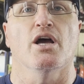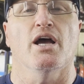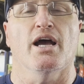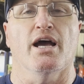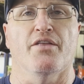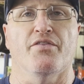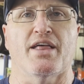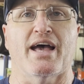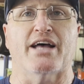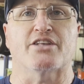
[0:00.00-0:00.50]

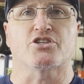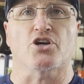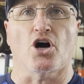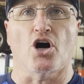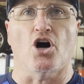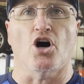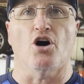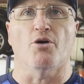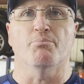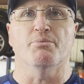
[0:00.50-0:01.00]
and that's
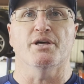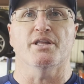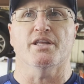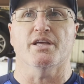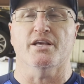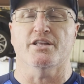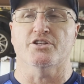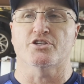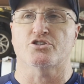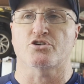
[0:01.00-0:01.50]
all been
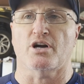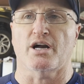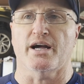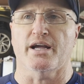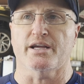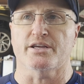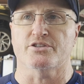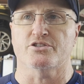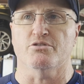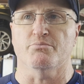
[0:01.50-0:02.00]
in
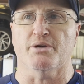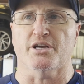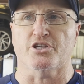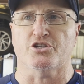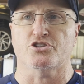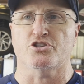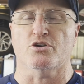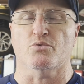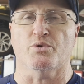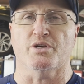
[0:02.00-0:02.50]
trying to make
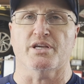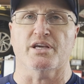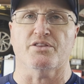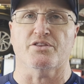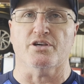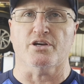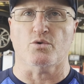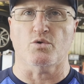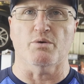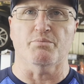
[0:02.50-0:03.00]
sure we get
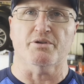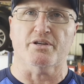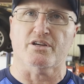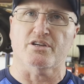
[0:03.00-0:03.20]
the equipment,